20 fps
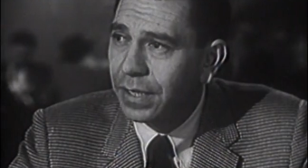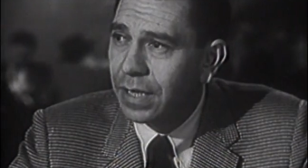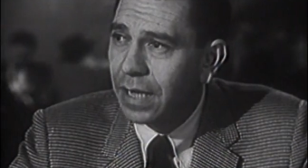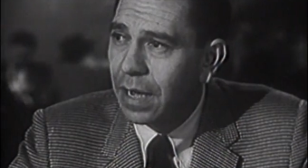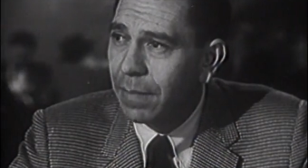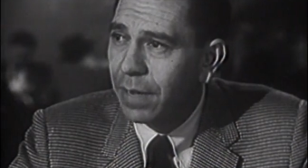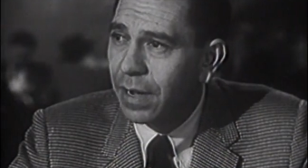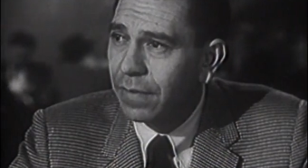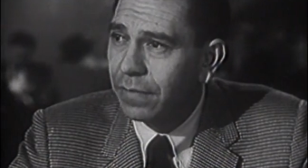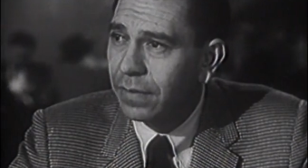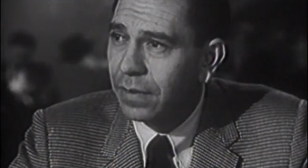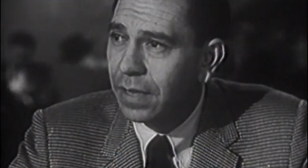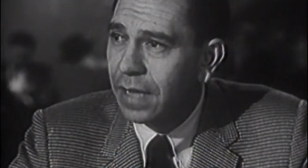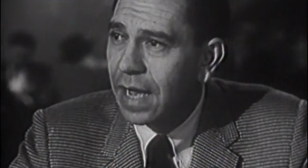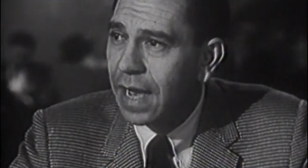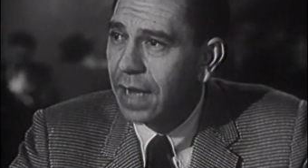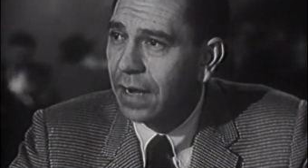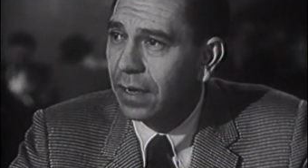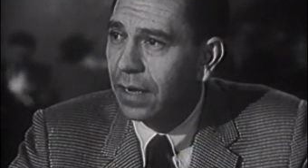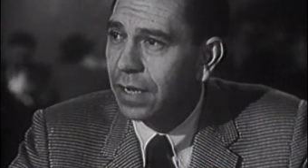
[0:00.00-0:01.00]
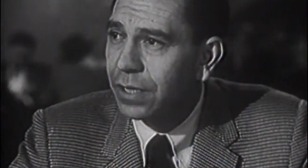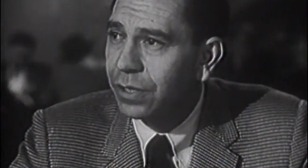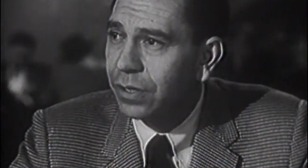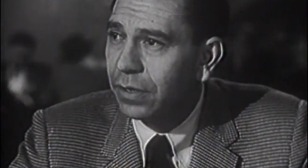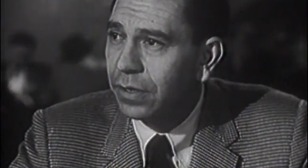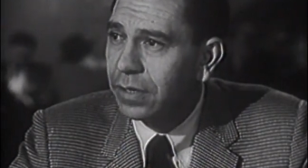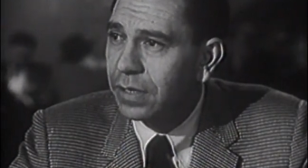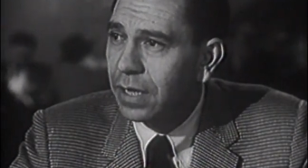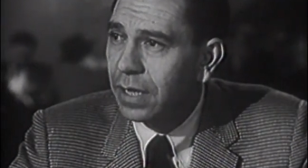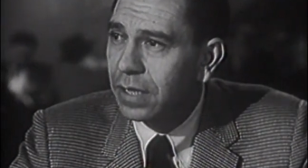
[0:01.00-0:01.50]
time after that, unless you
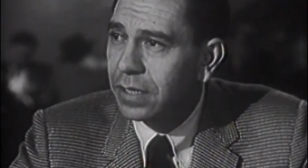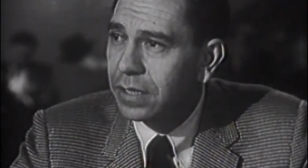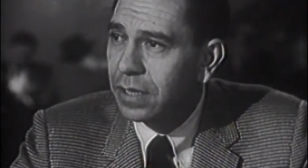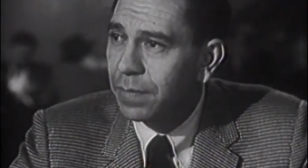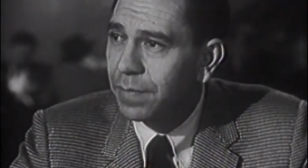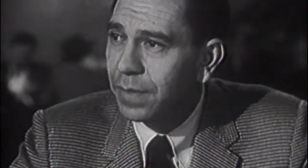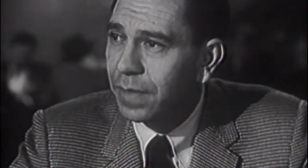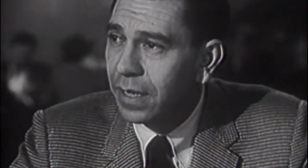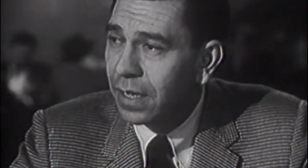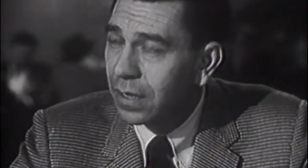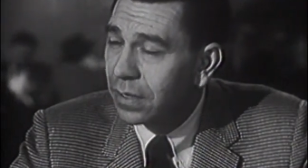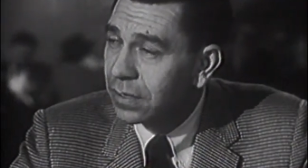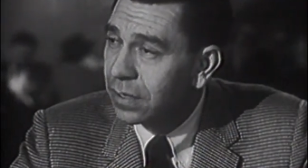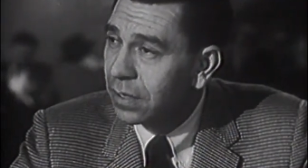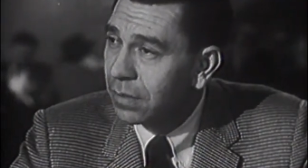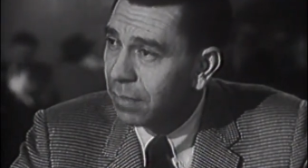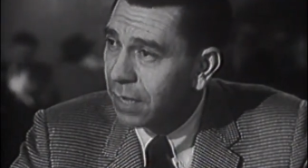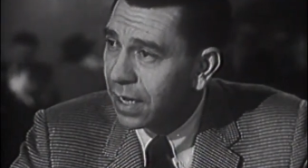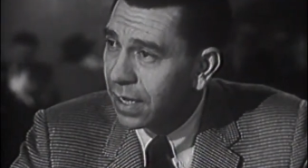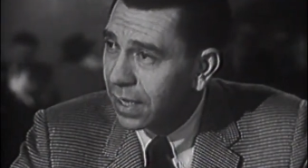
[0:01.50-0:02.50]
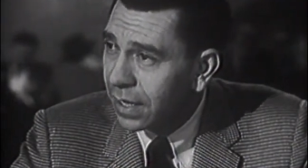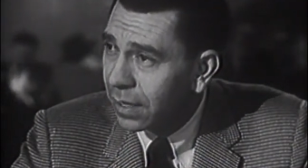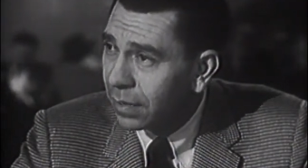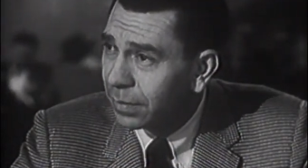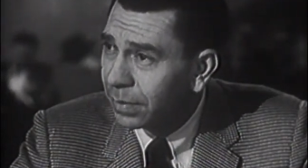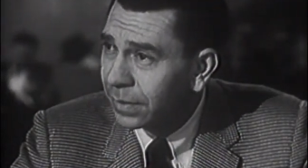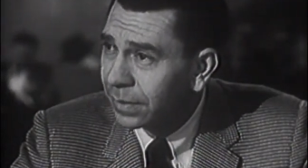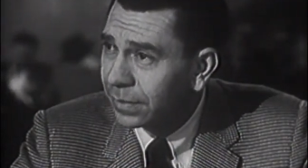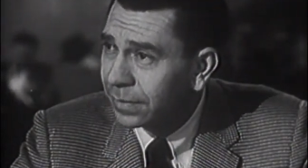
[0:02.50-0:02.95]
can tell us something else that might help.